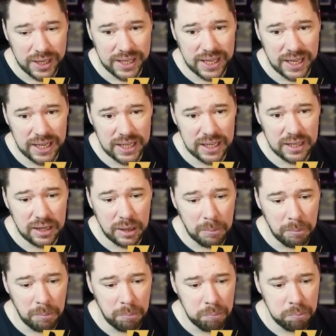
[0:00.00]

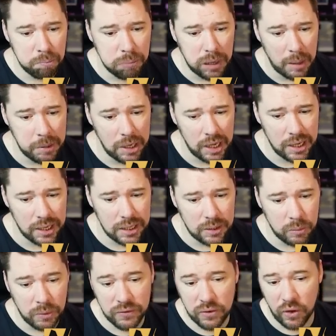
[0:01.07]
Kylian Mbappe.
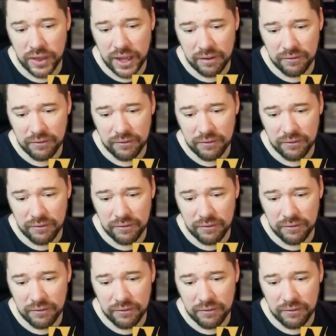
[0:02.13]
We've got that